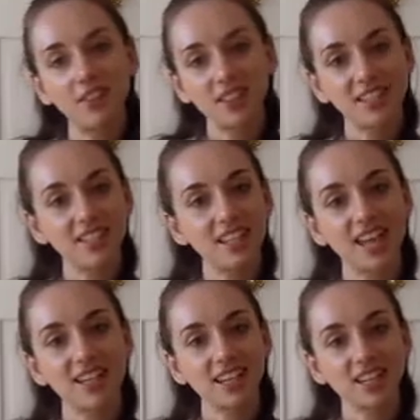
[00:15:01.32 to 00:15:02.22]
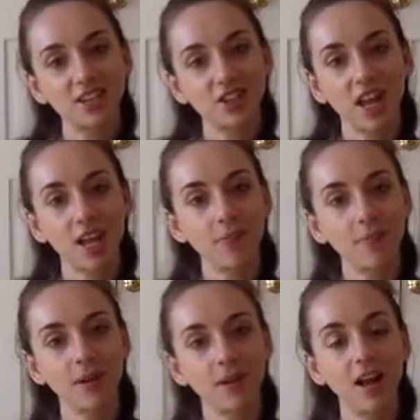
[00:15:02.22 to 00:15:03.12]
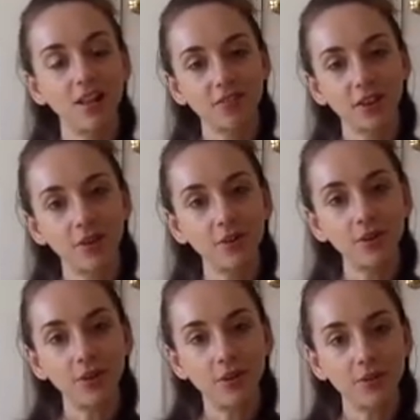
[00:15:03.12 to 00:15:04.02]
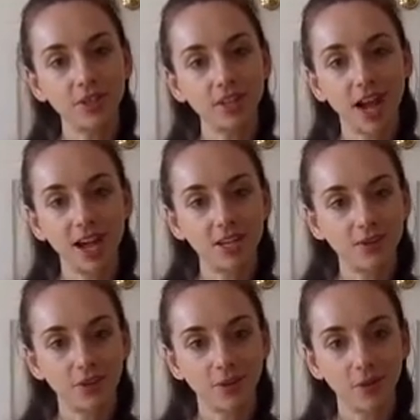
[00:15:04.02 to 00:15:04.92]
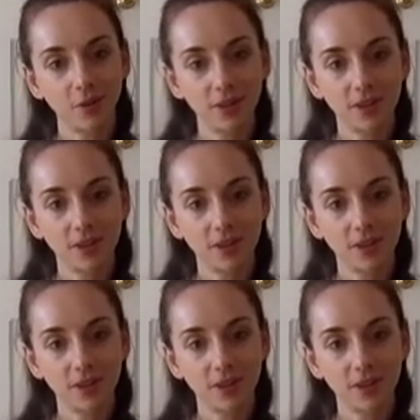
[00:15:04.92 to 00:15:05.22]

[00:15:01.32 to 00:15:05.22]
in this standing shape, I'll invite you to close the eyes for a moment